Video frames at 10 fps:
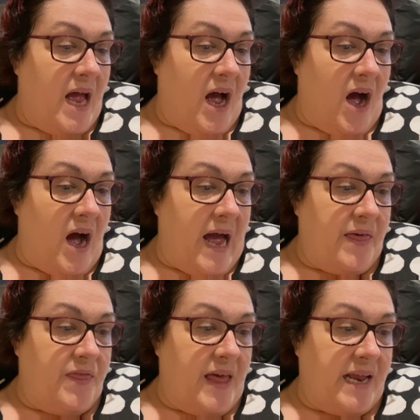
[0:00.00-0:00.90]
I
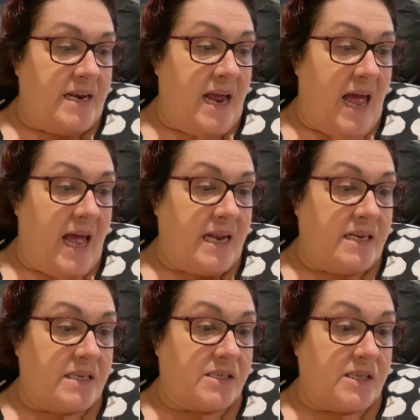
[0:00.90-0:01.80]
then had
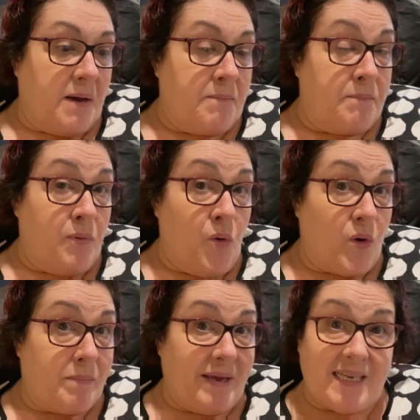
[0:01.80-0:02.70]
some
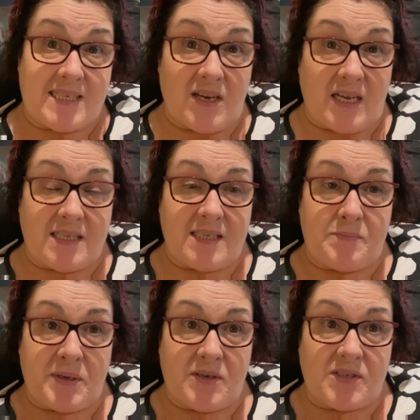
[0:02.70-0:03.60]
pork belly slices
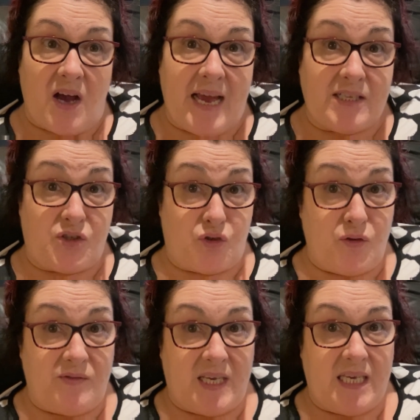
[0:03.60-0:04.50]
because I had sous
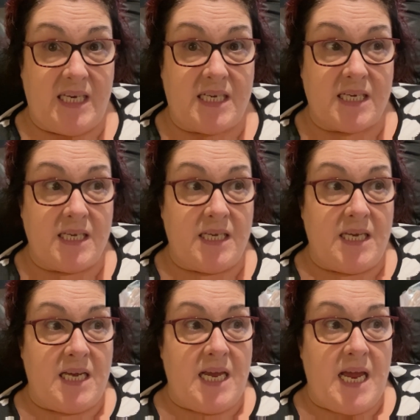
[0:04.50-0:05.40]
vide
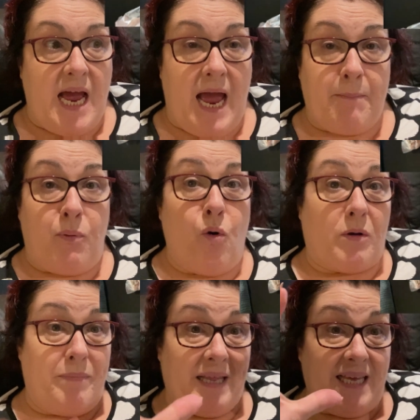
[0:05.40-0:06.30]
a pork
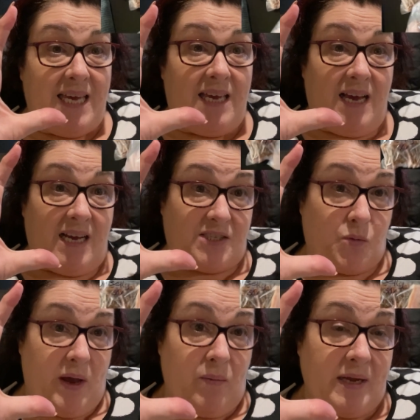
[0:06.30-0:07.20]
belly, a
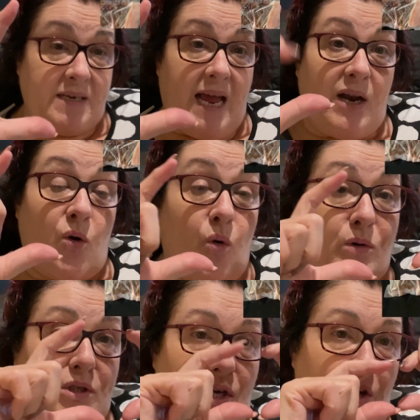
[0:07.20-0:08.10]
square one, and
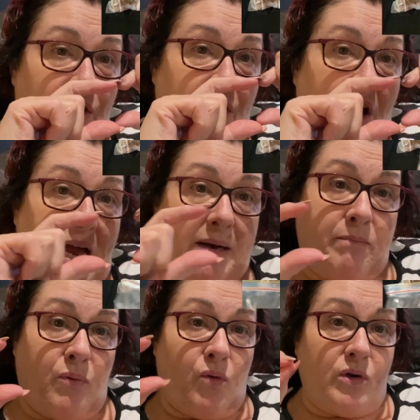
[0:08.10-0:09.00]
also I had
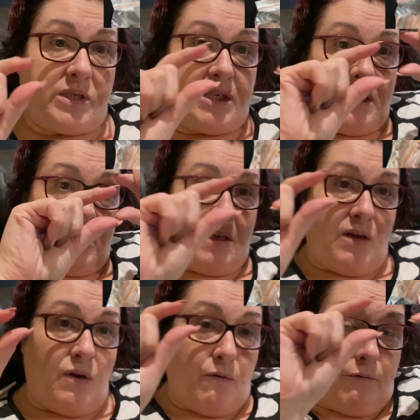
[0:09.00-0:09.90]
bought
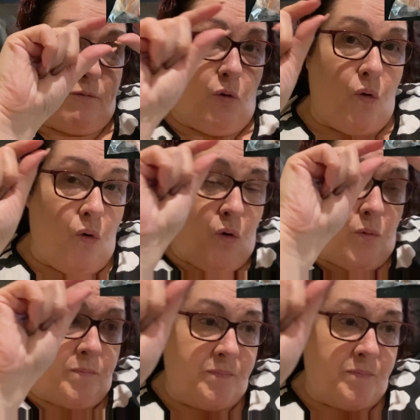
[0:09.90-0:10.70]
4,